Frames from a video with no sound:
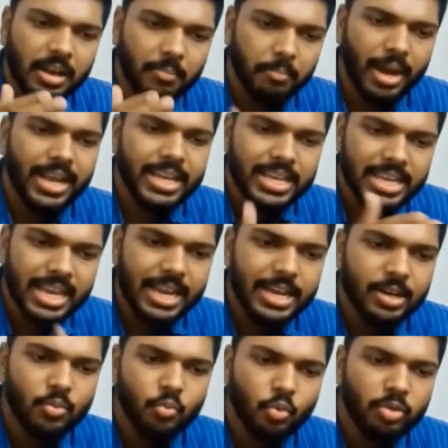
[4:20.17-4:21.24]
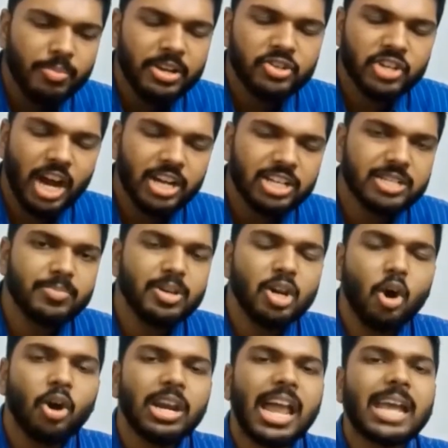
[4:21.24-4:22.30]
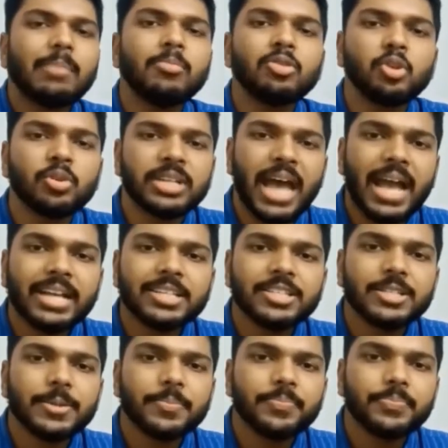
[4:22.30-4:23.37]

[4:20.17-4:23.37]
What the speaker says: My gain would be chargeable or liable to tax